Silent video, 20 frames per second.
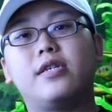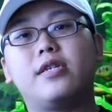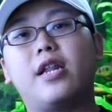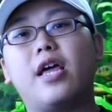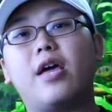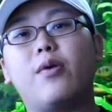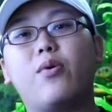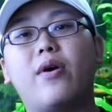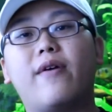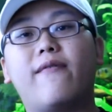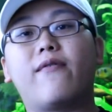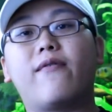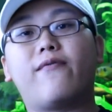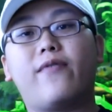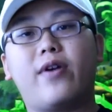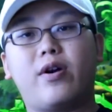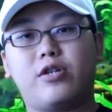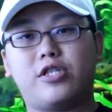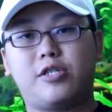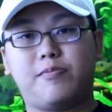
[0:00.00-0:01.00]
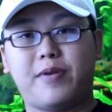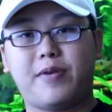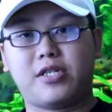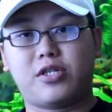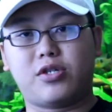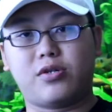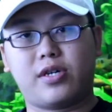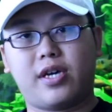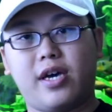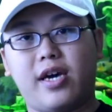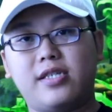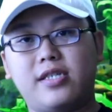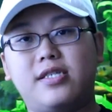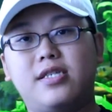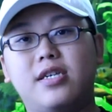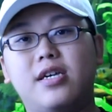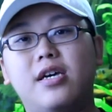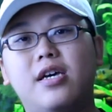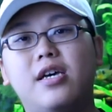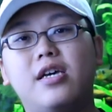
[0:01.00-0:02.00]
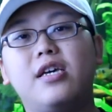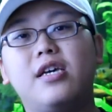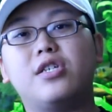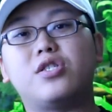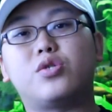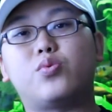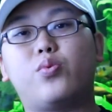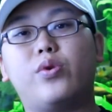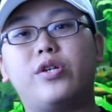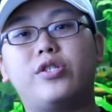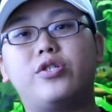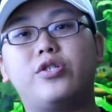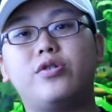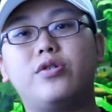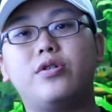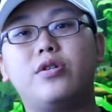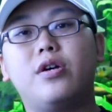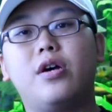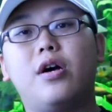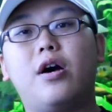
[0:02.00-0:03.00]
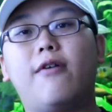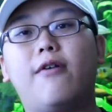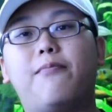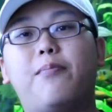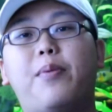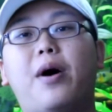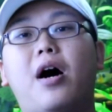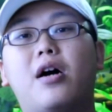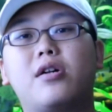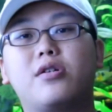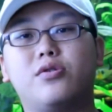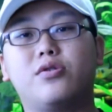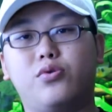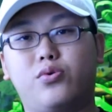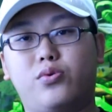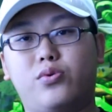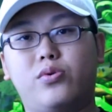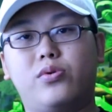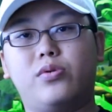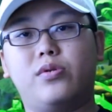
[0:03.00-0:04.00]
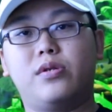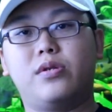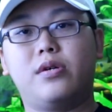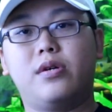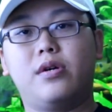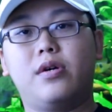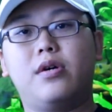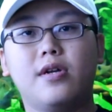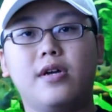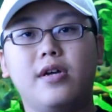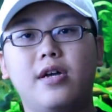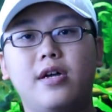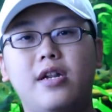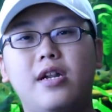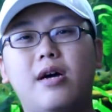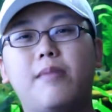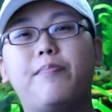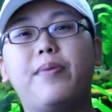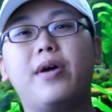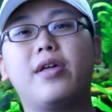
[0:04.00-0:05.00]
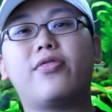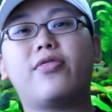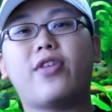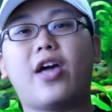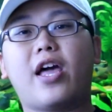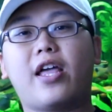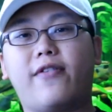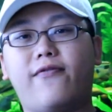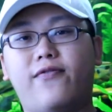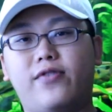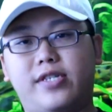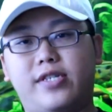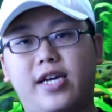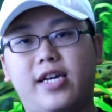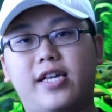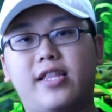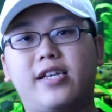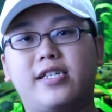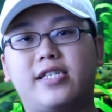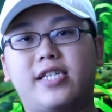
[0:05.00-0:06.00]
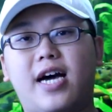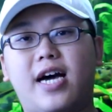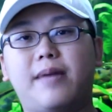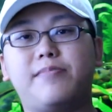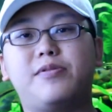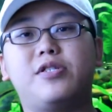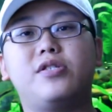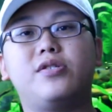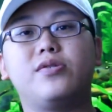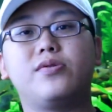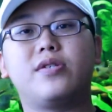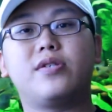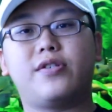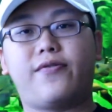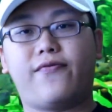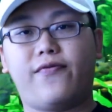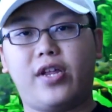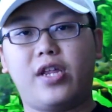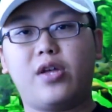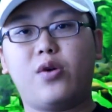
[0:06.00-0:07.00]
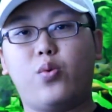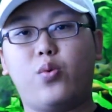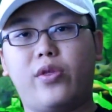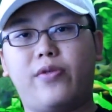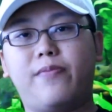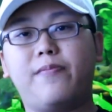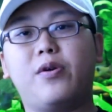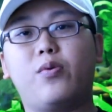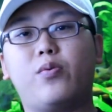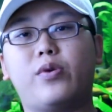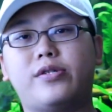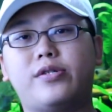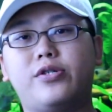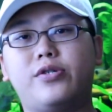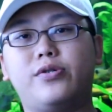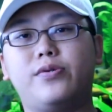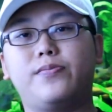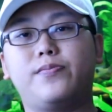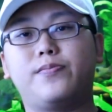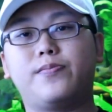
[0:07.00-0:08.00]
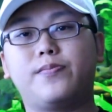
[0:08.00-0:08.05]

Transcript: Today we have a very special guest. He is Richard of Pondguru. Now, big thanks for taking the time to do this video with me, Richard.